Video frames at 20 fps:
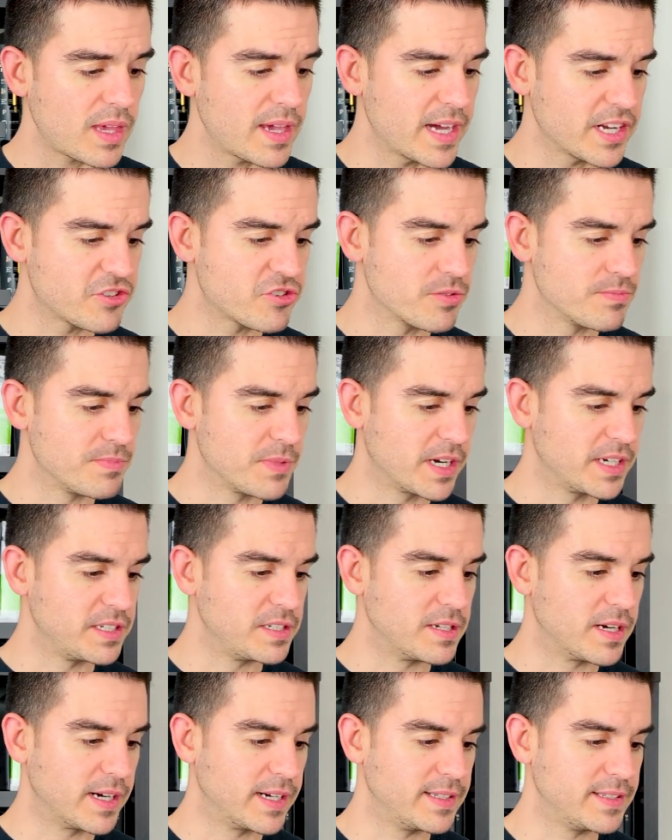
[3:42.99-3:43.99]

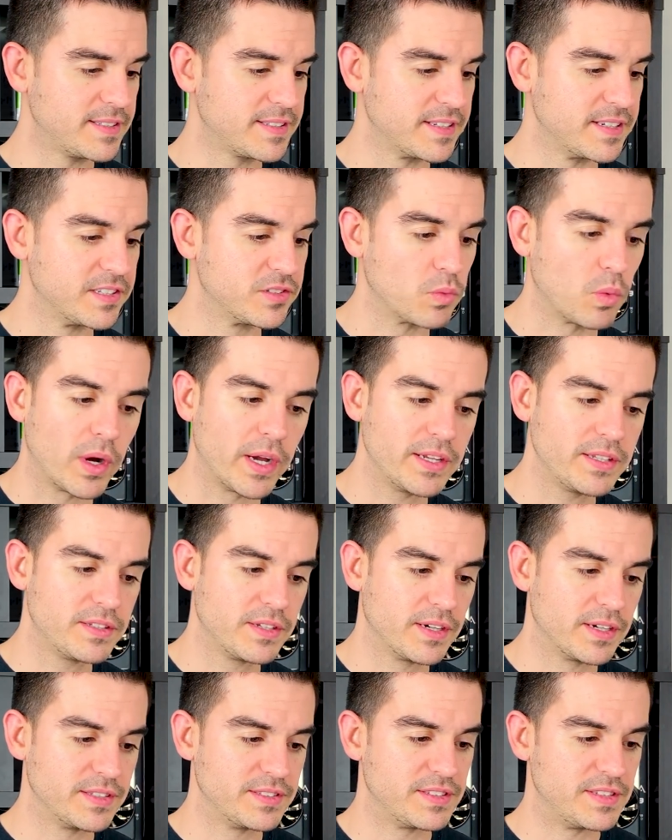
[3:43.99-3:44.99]
Hatcham99 says, why
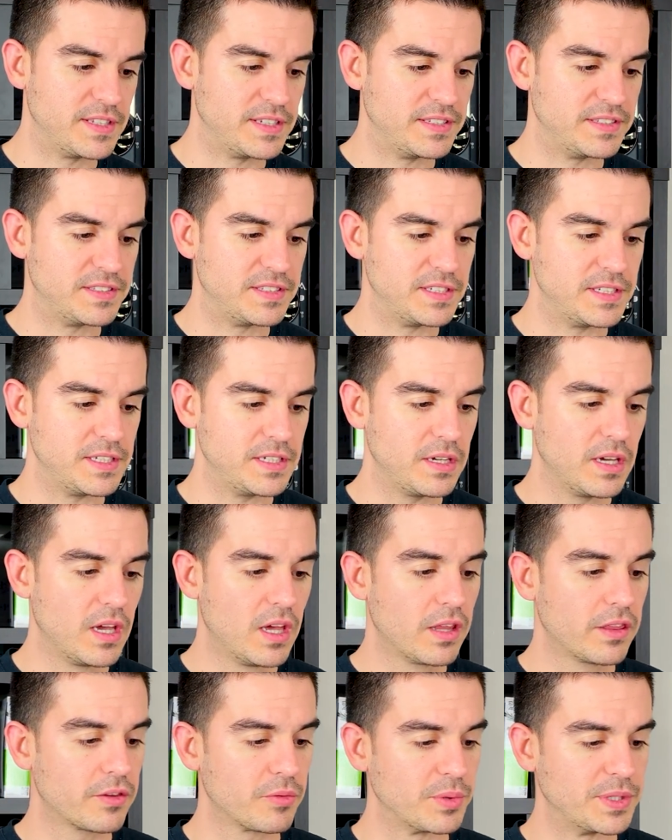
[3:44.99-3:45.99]
does the Z370
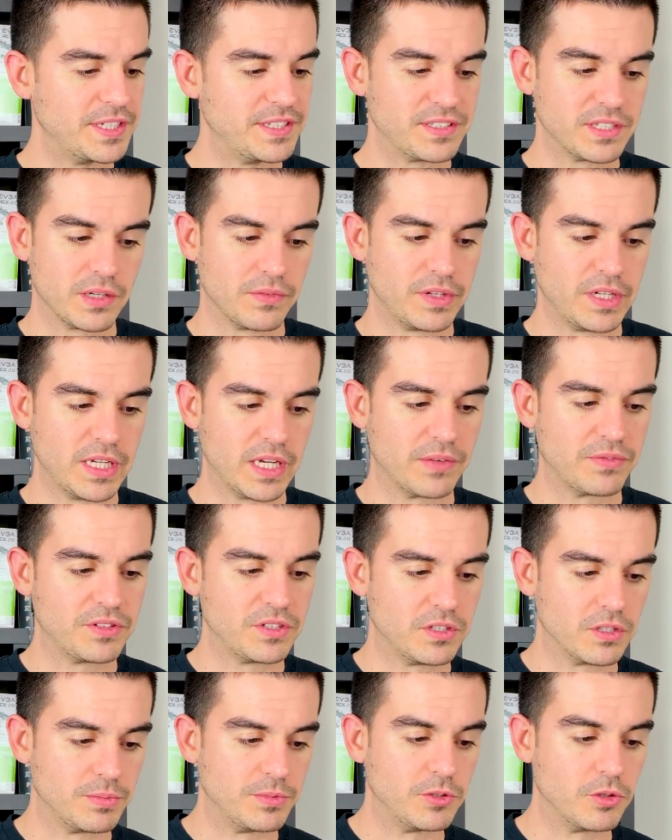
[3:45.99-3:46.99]

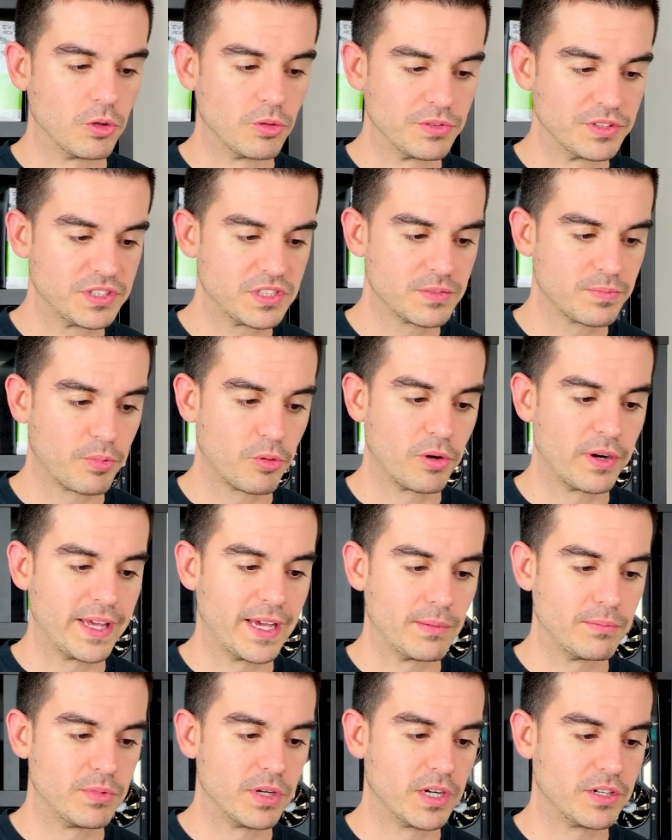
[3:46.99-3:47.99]
FTW only support
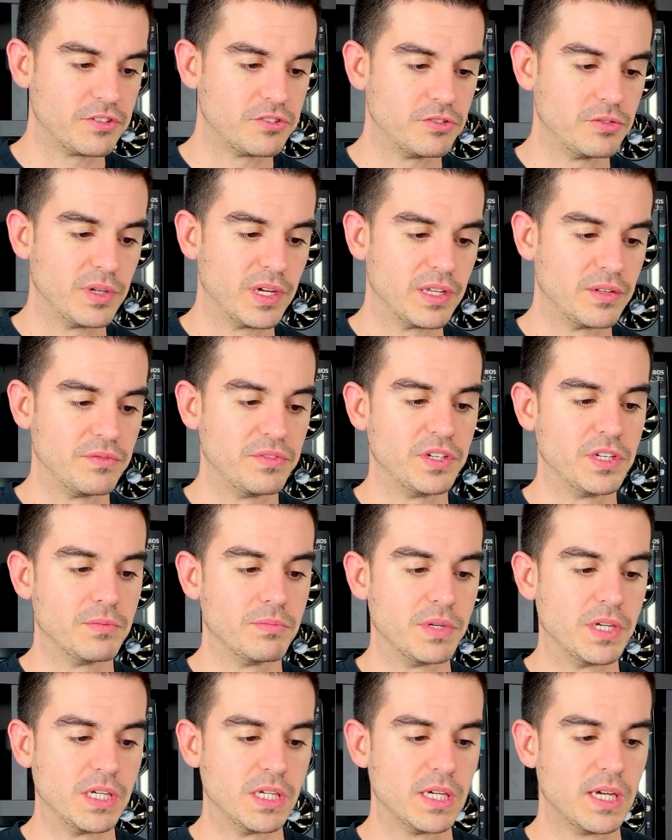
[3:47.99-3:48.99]
M.2
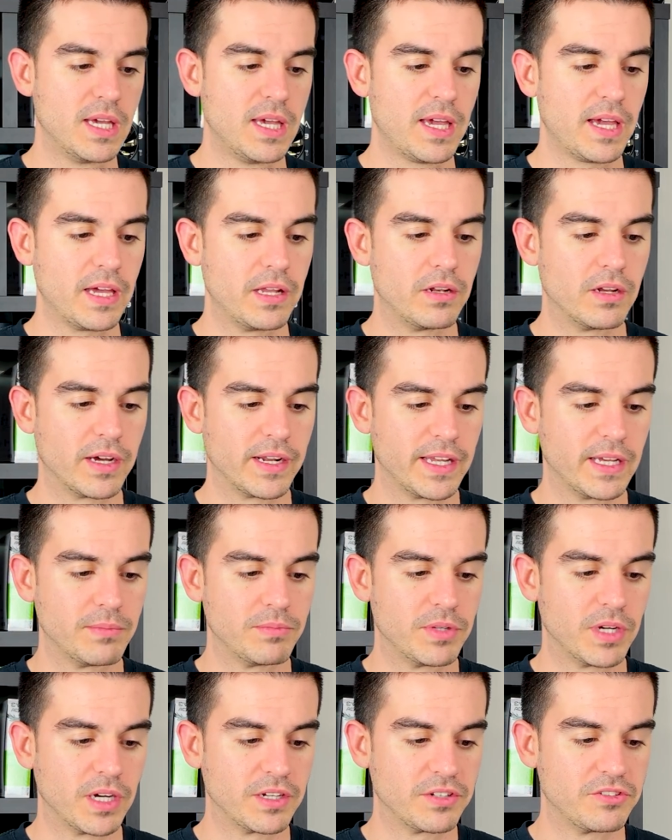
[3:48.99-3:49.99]
NVMe and not
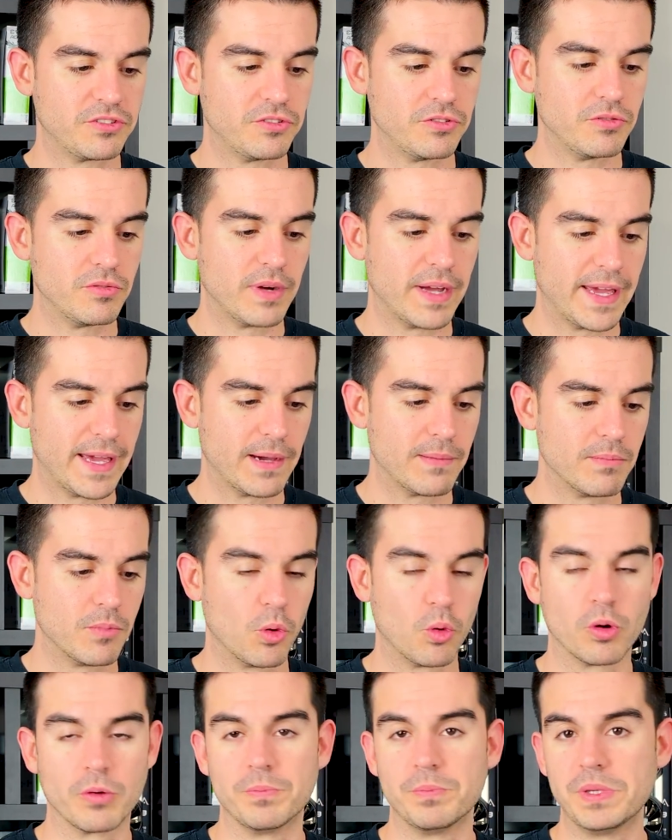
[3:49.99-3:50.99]
M.2 M
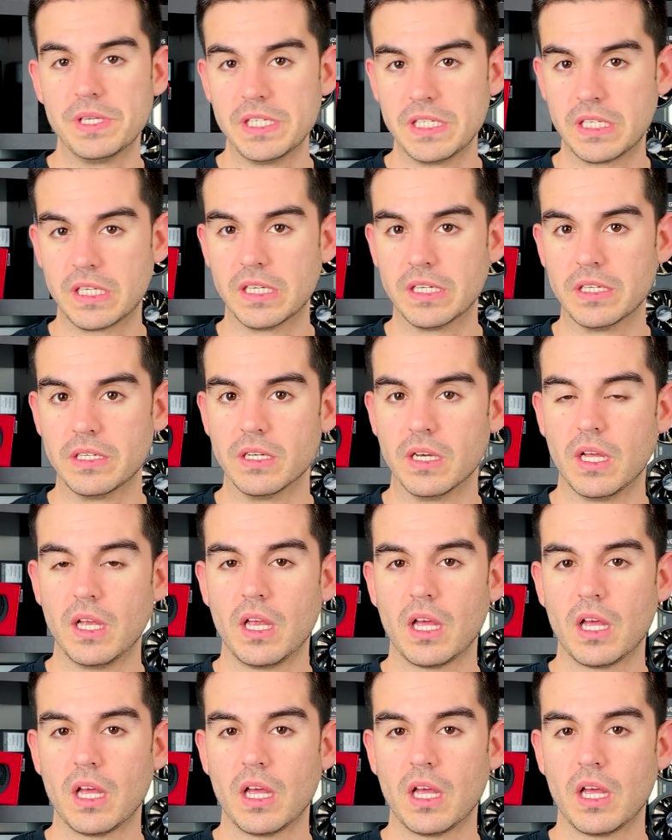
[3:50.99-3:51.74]
or B key?